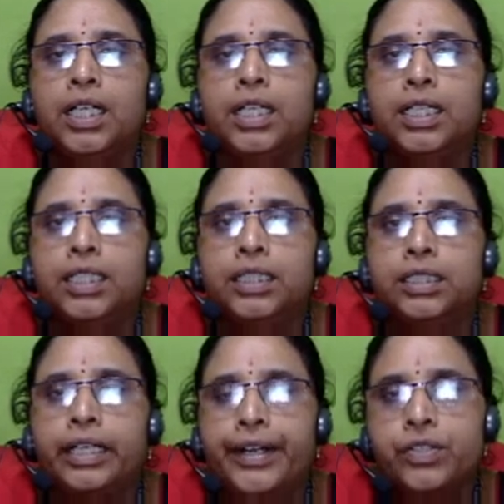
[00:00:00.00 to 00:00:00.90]

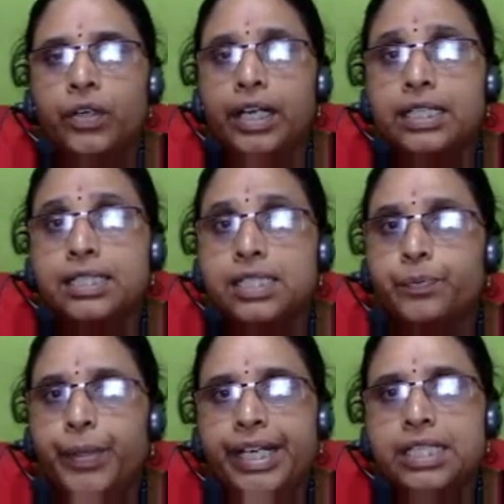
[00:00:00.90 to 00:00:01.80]
Horizontal axis
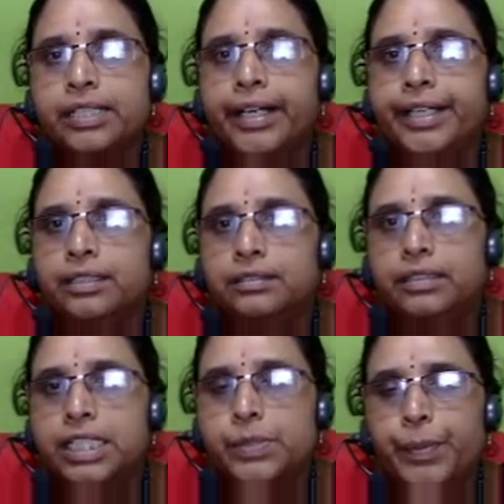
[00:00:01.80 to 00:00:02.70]
speed is high,
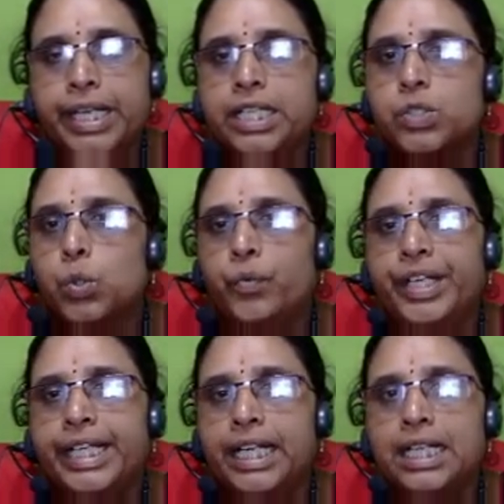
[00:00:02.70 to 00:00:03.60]
its speed is low.
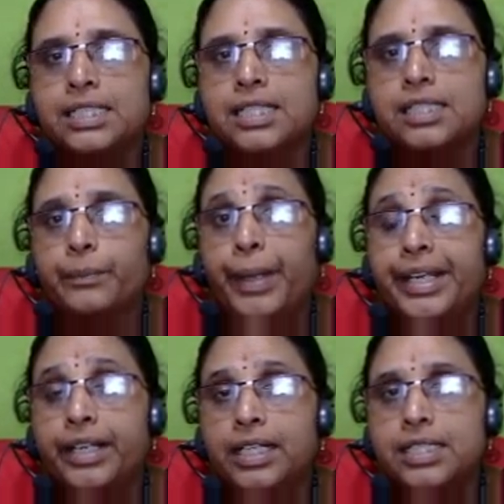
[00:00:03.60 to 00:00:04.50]
Vertical axis
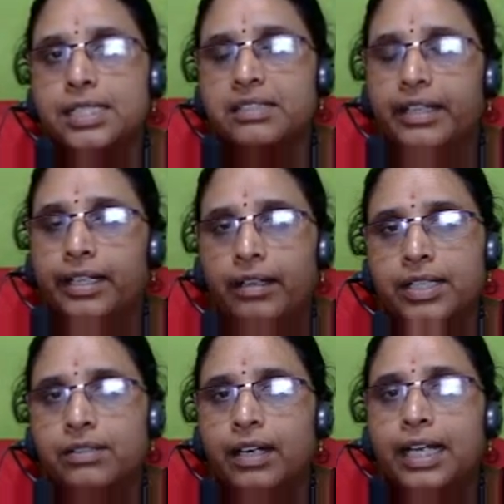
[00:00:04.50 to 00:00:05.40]
maintenance, in
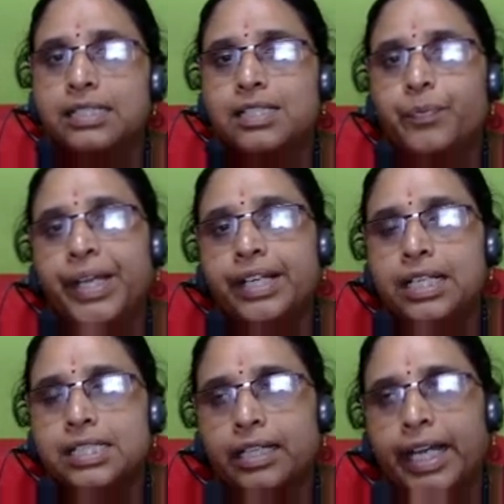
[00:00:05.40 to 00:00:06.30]
horizontal axis
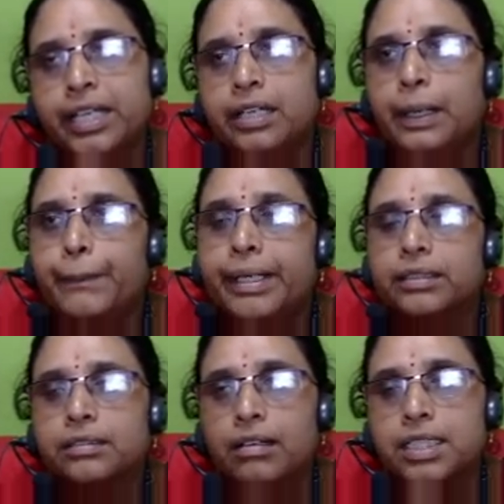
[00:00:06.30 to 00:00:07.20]
maintenance is high
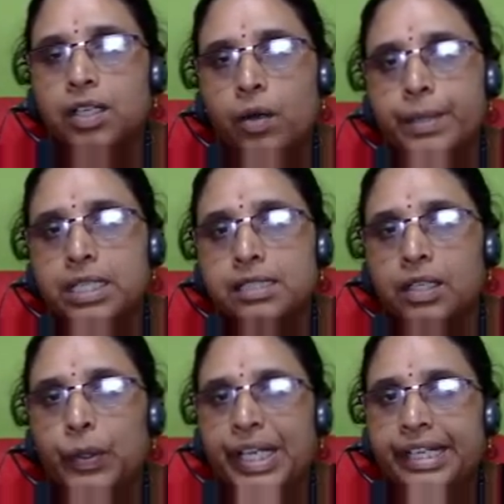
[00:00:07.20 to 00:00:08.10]
because all the components are
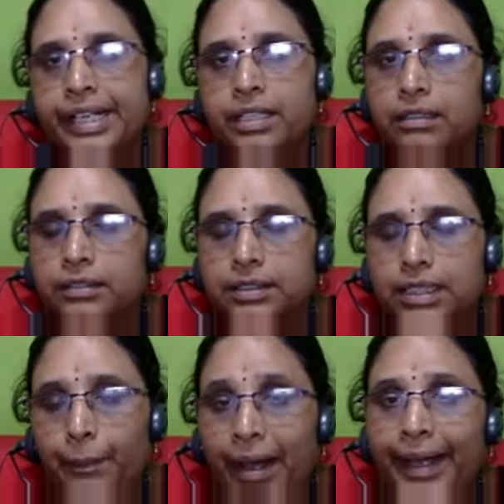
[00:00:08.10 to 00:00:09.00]
located in
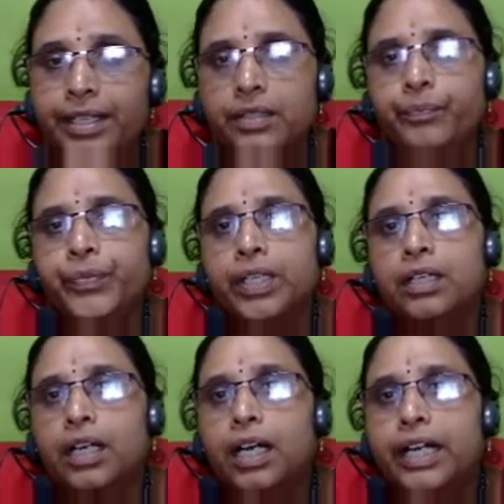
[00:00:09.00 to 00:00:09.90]
some height,
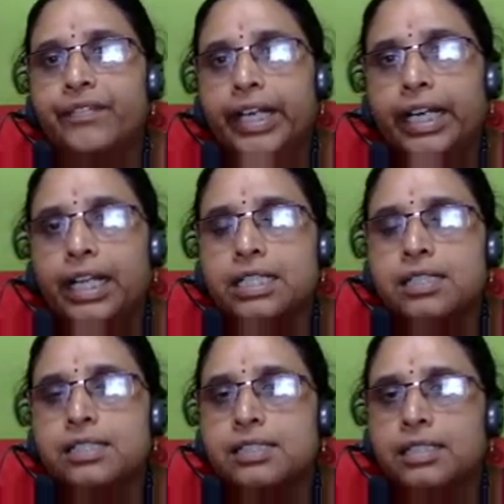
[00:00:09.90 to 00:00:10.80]
and vertical
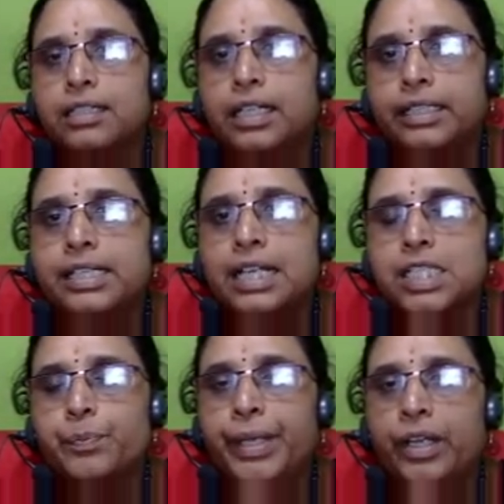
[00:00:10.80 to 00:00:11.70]
axis it
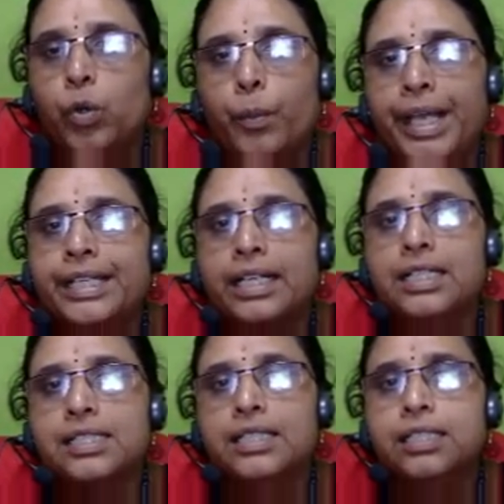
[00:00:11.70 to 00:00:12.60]
has low maintenance.